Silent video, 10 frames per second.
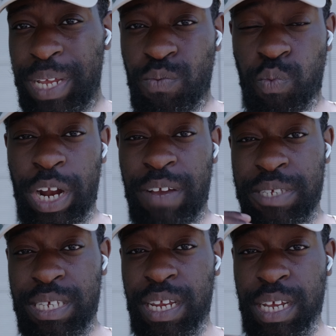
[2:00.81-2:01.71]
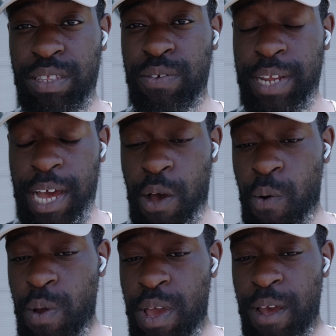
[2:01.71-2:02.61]
But what I've seen until
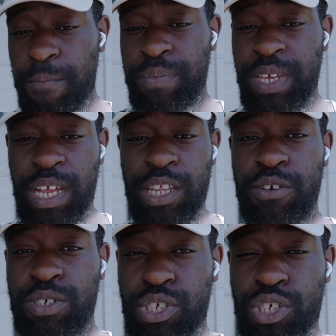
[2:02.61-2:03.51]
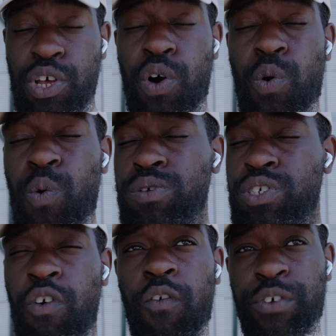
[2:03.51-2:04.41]
now, it looks so
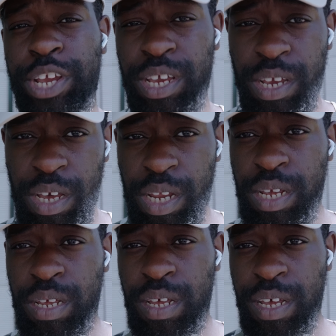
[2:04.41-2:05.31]
freaking good,